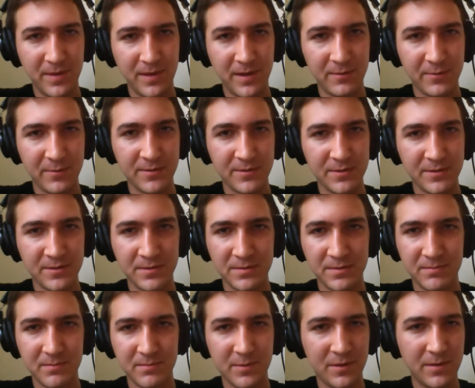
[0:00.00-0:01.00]
that was
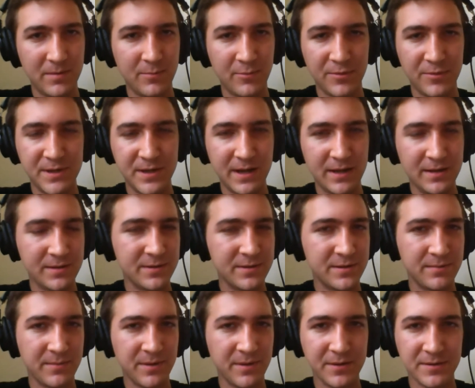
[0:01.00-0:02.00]
more
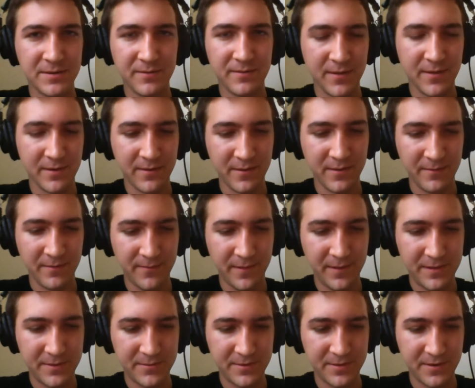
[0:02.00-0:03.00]
challenging because of the
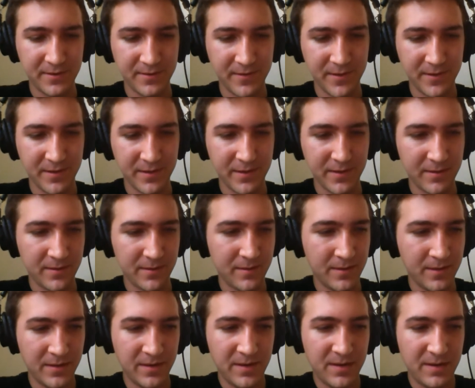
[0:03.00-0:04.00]
features of the
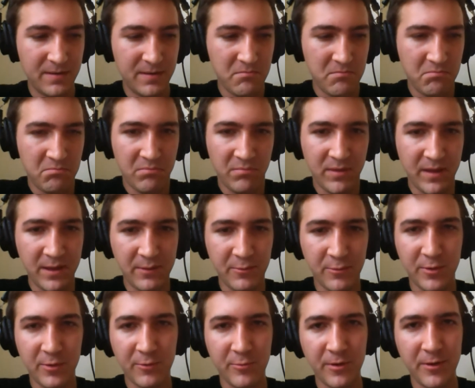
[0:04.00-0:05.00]

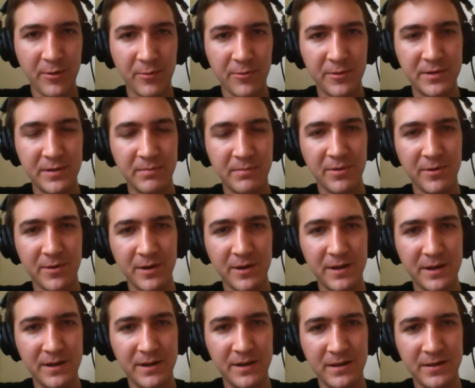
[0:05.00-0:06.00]
network where you were deploying
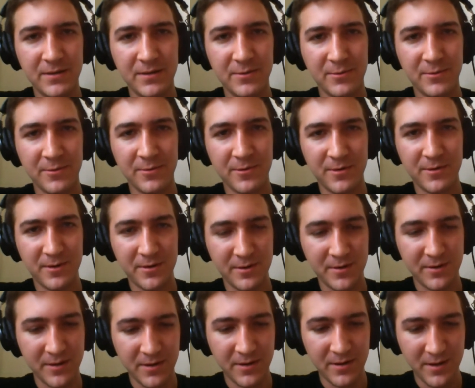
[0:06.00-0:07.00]
it, or
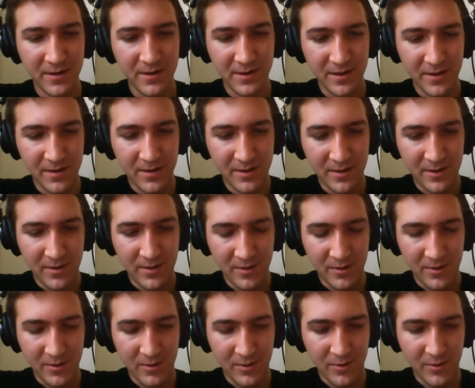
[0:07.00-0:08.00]

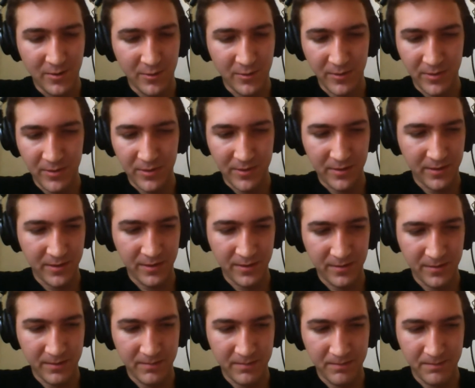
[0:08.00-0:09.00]
the